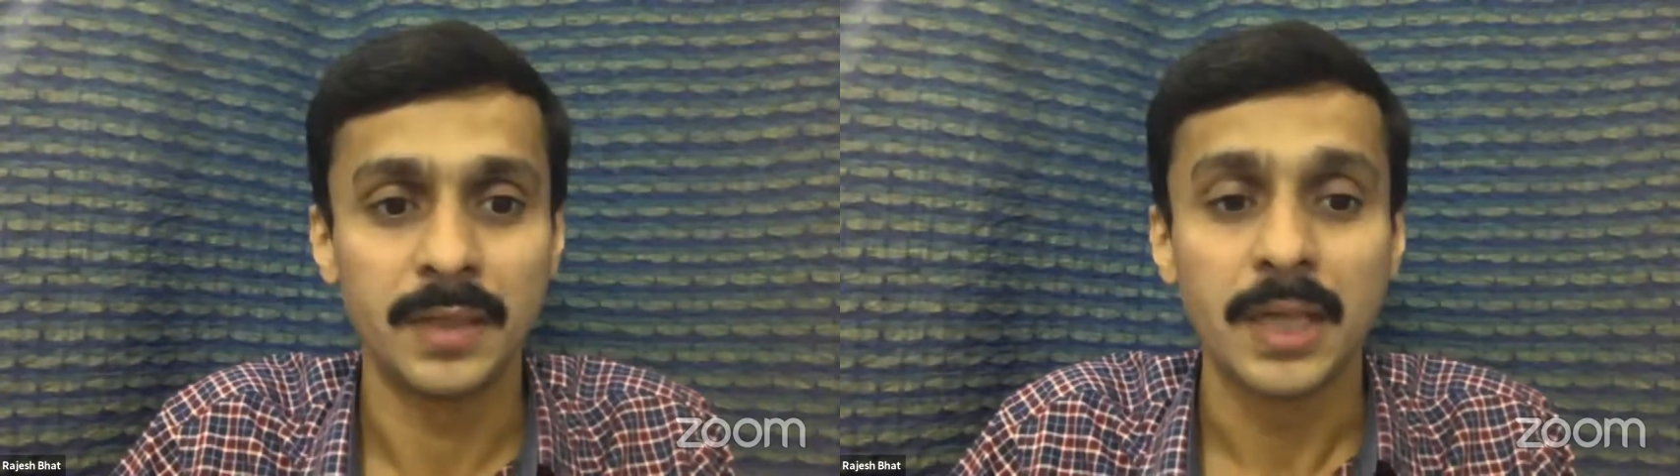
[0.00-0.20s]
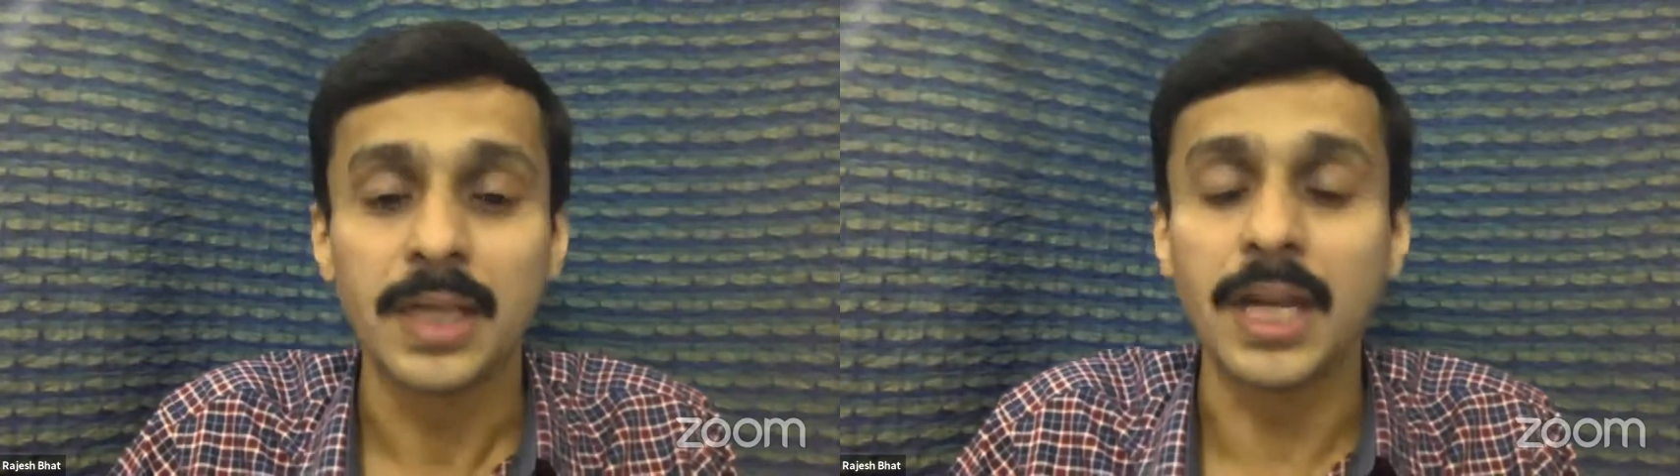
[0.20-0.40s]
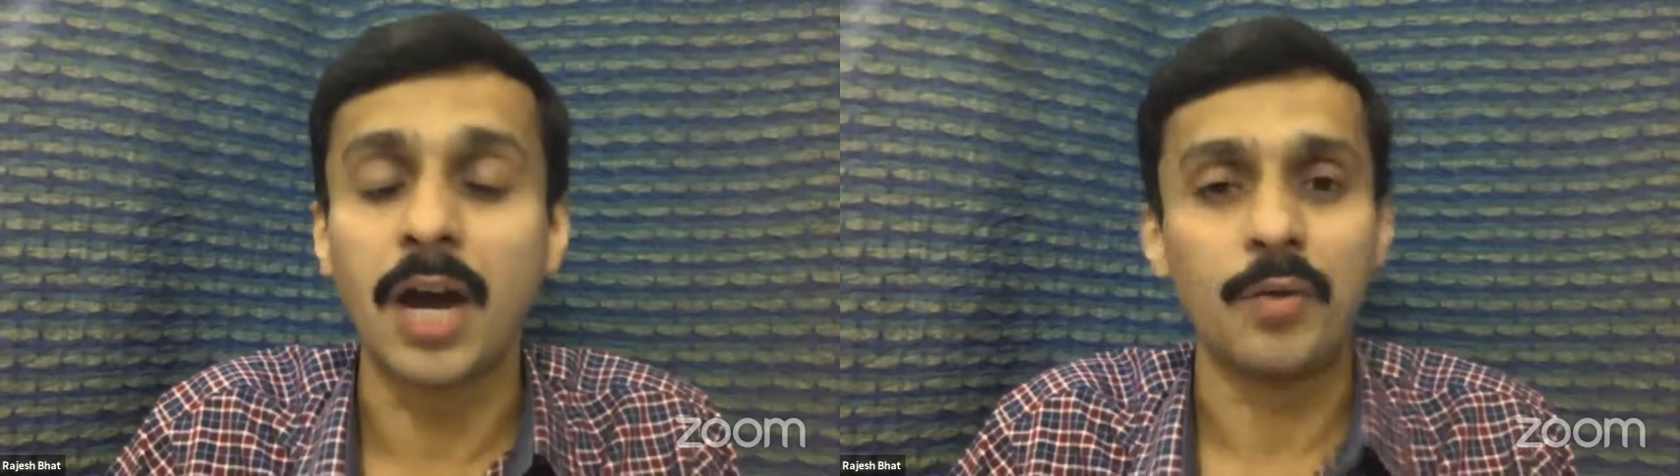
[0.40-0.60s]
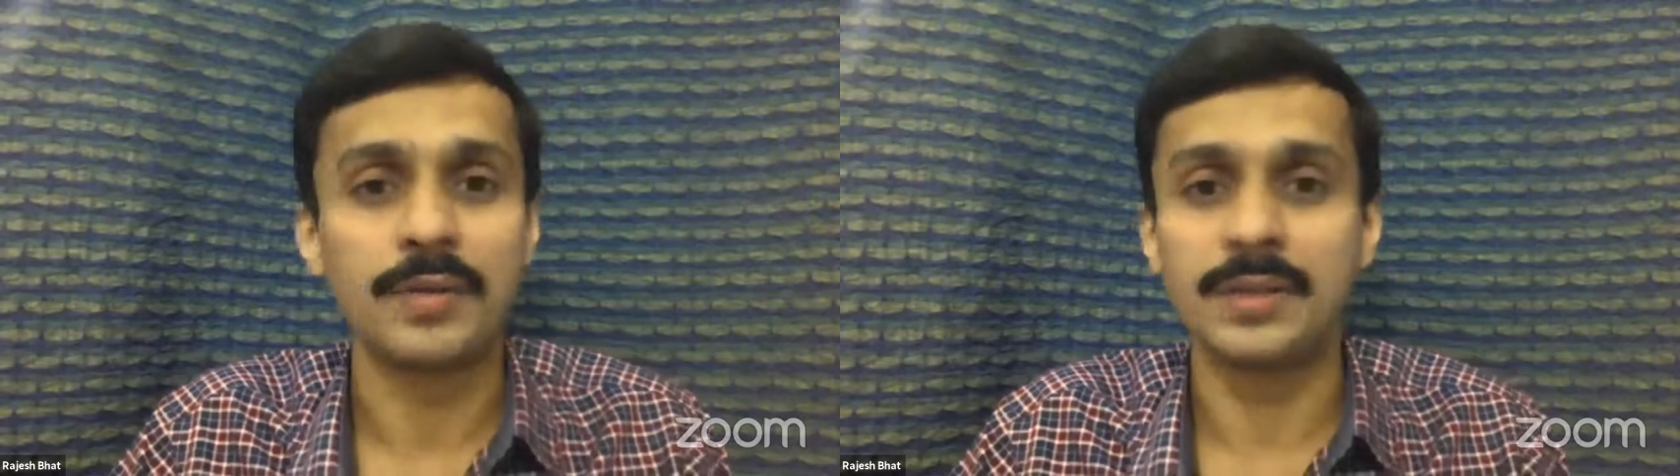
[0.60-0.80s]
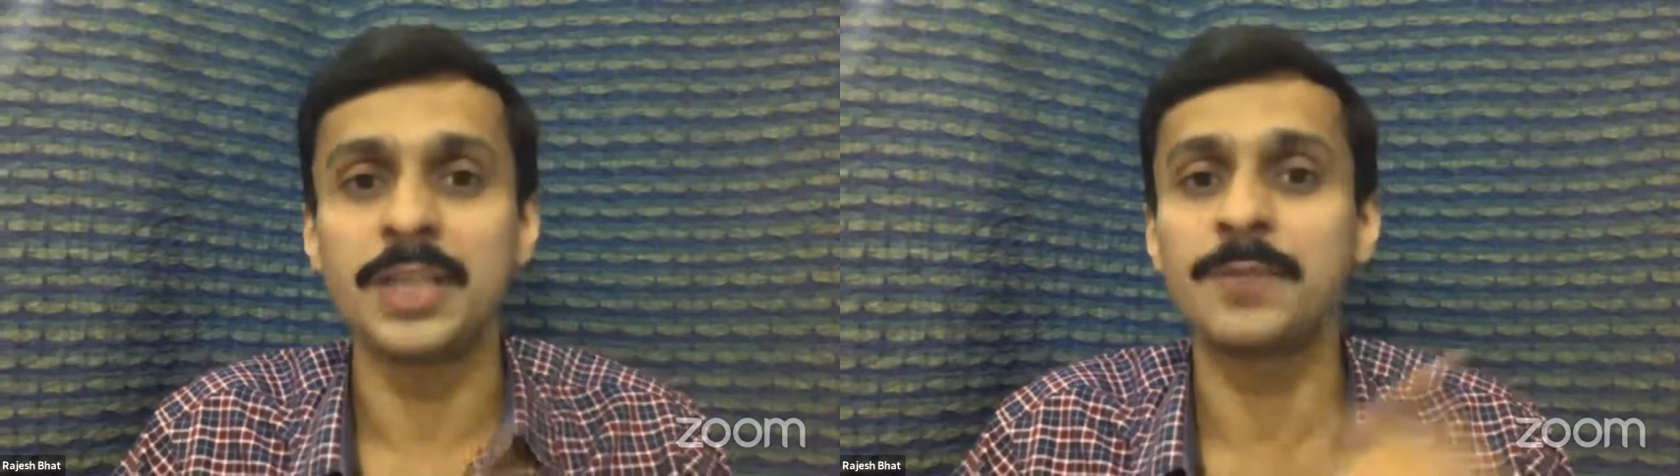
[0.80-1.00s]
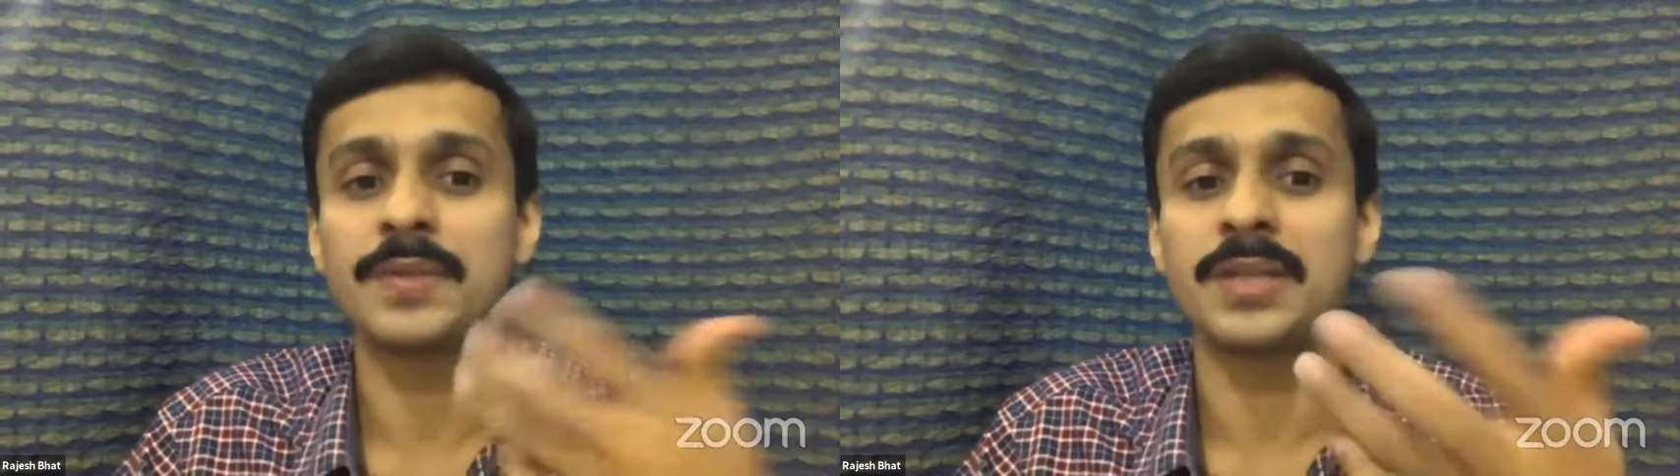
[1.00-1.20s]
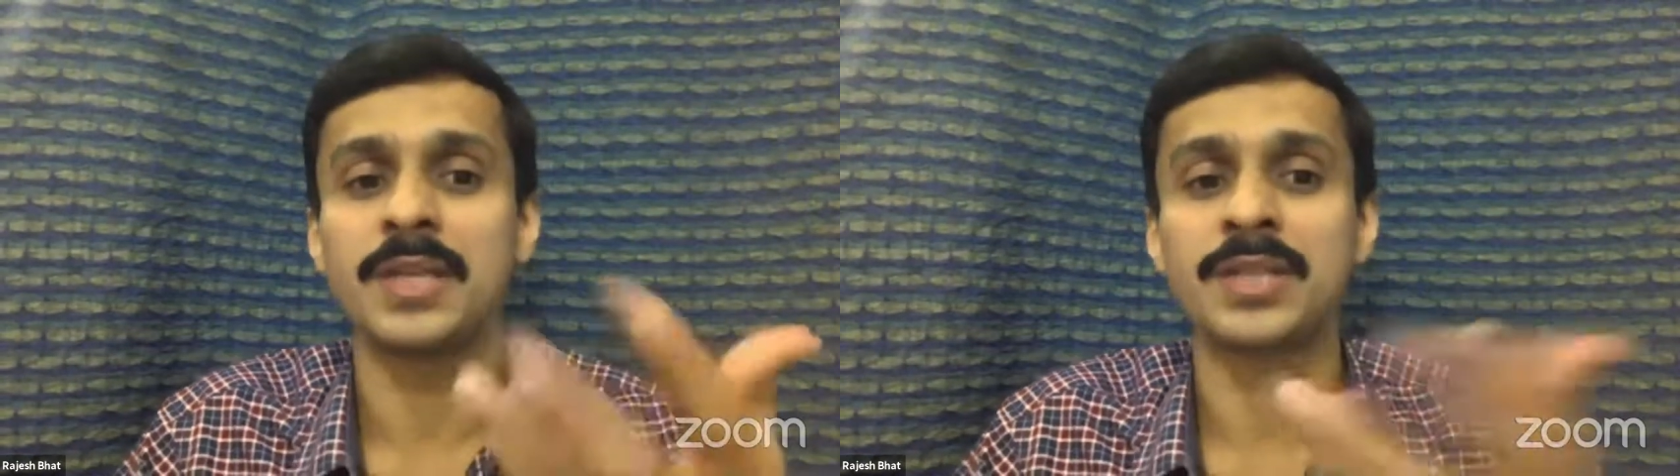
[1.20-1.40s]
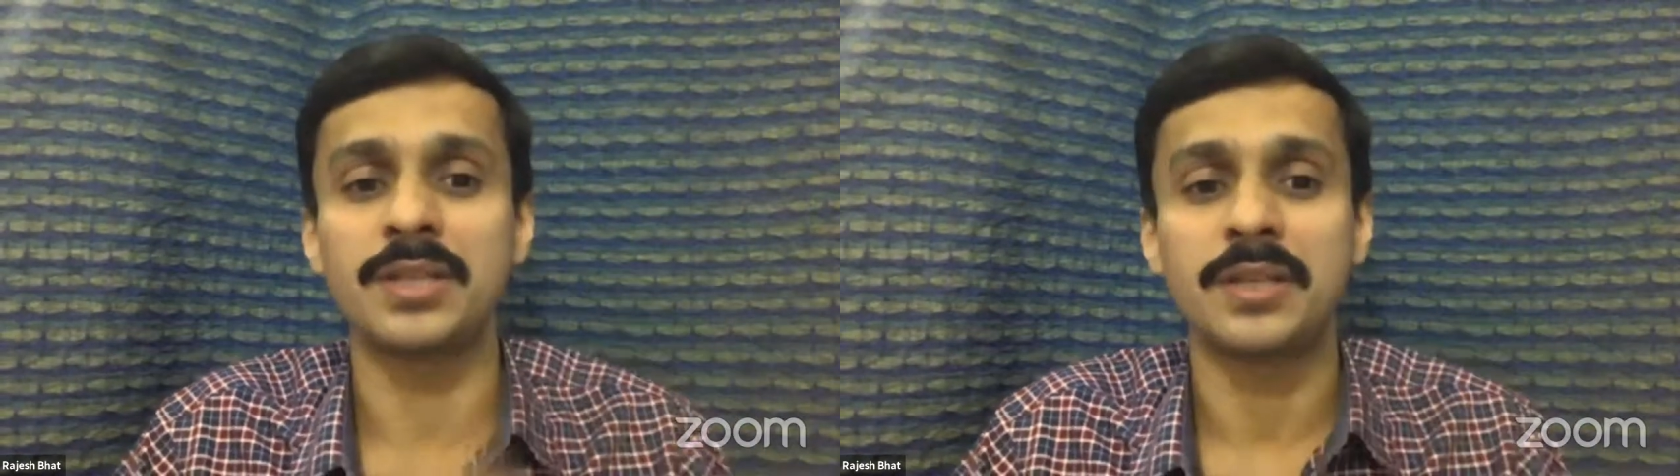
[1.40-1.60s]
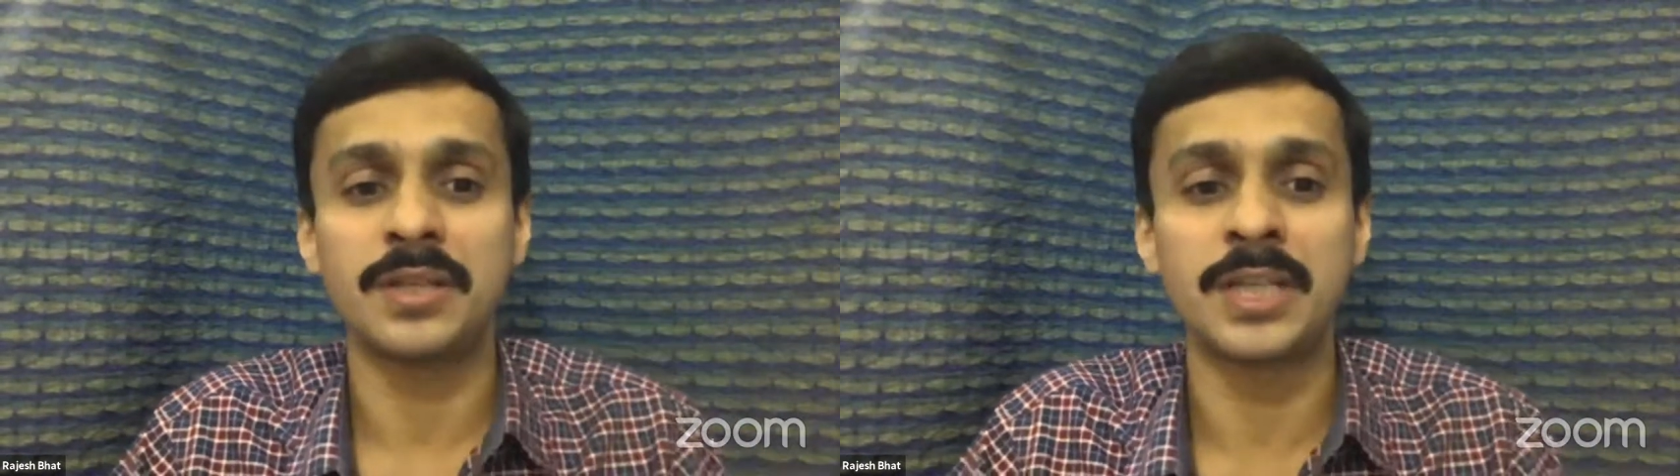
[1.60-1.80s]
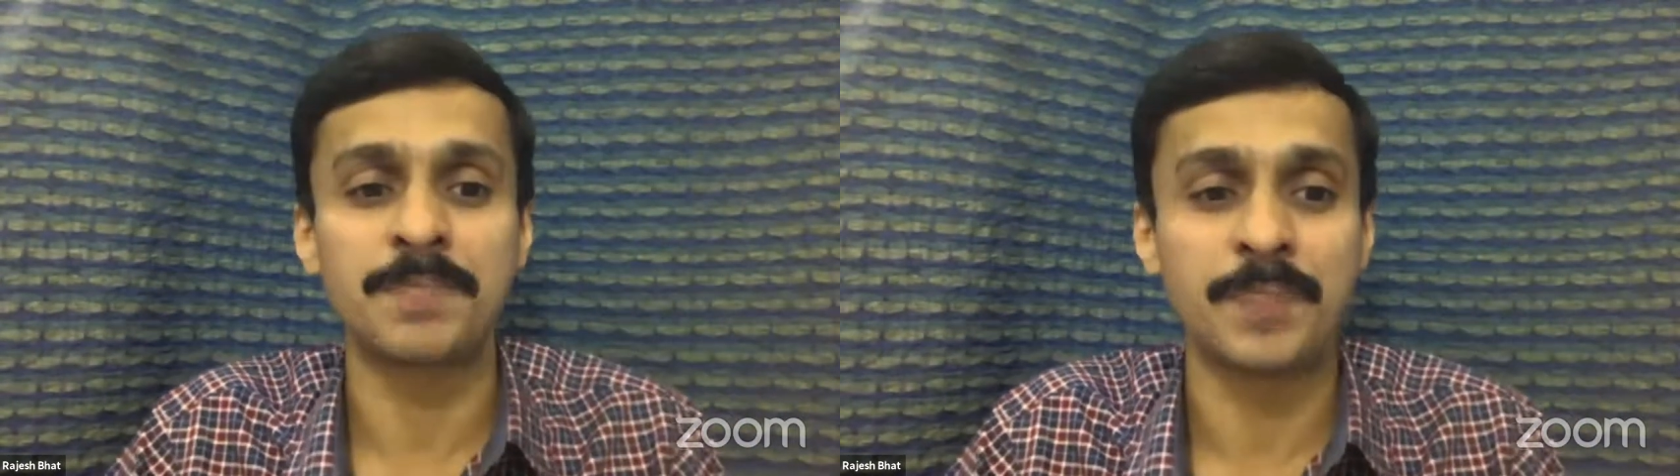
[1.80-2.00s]
Now, this
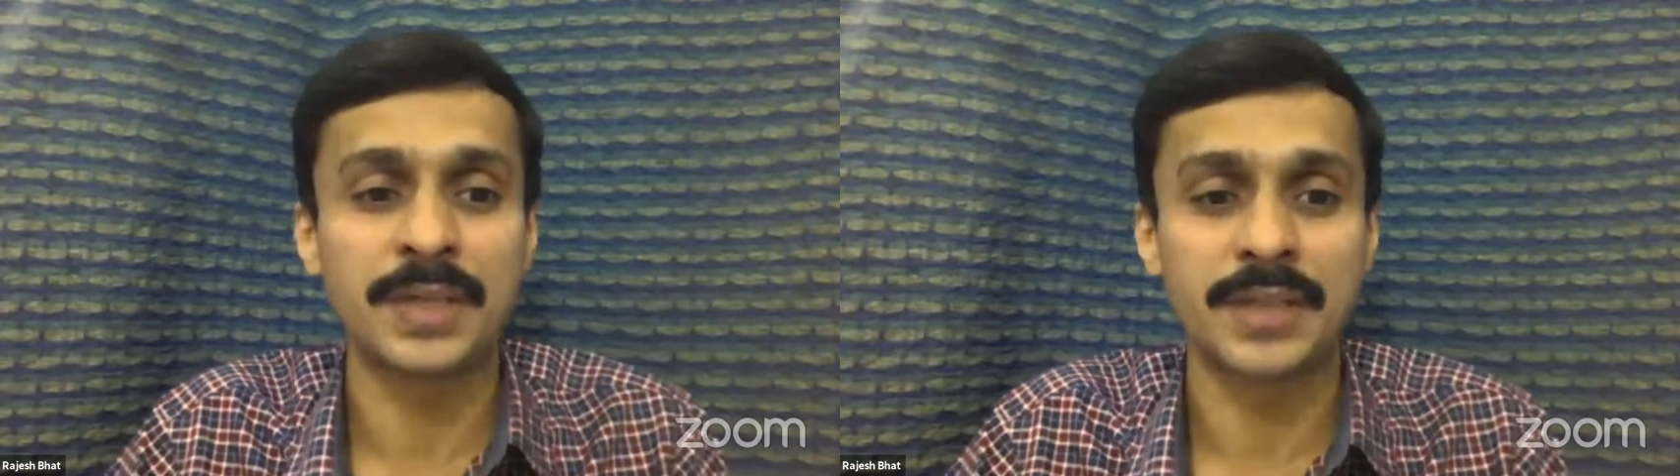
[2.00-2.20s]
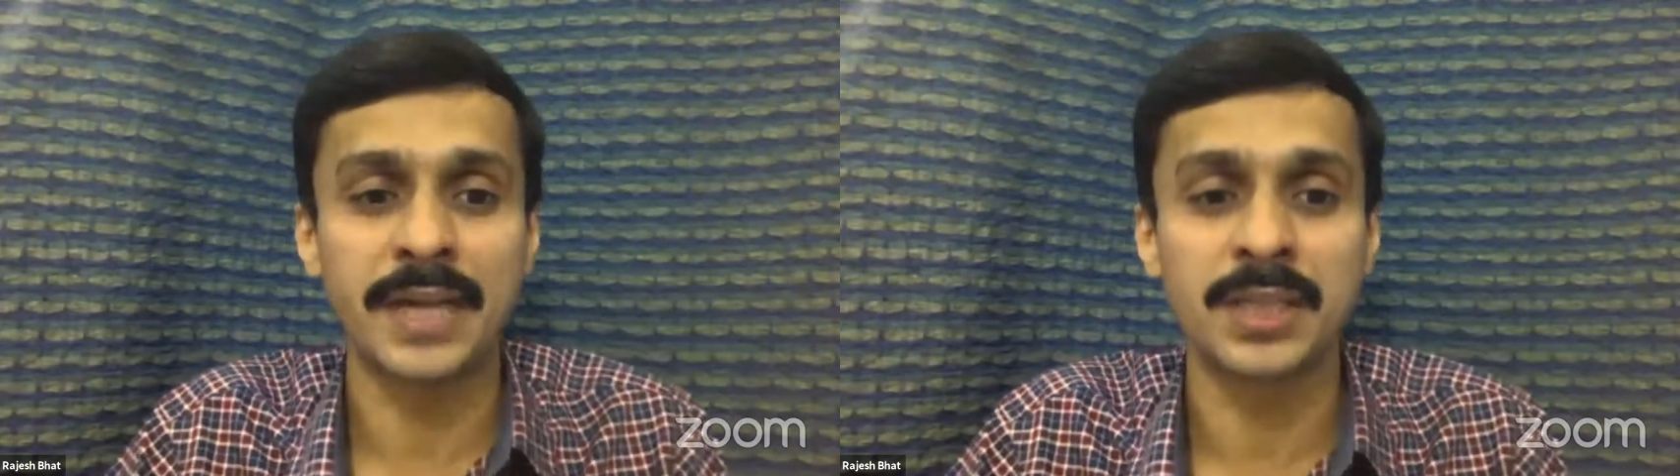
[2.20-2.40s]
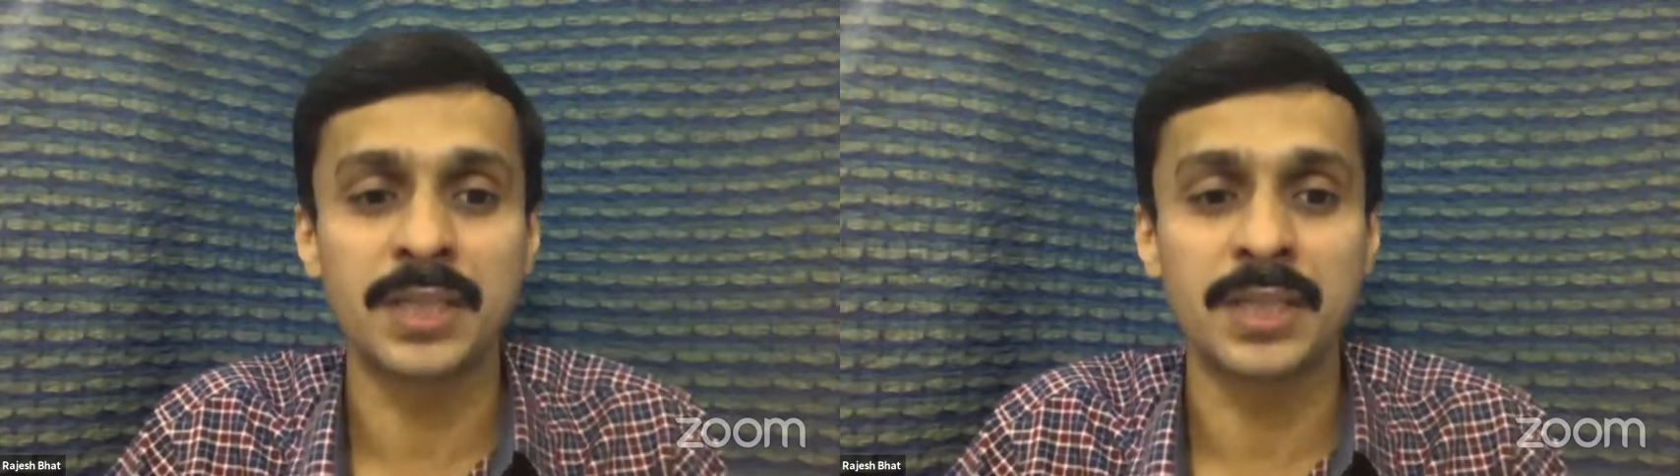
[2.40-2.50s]
pitch, right?